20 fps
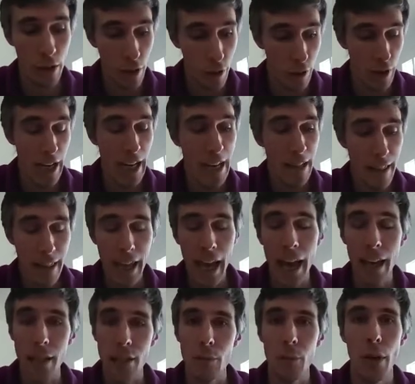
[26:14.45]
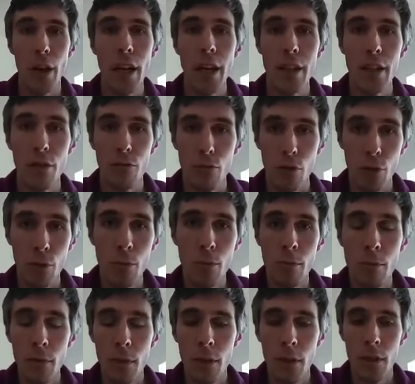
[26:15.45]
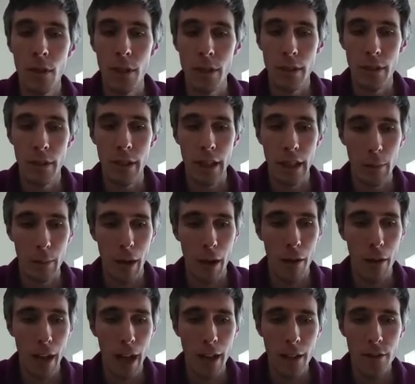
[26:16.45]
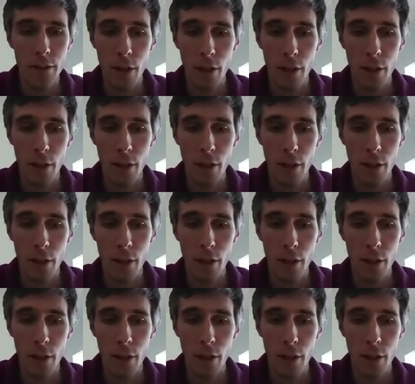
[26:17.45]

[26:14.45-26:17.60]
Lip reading: You need the expert in the room to think about that.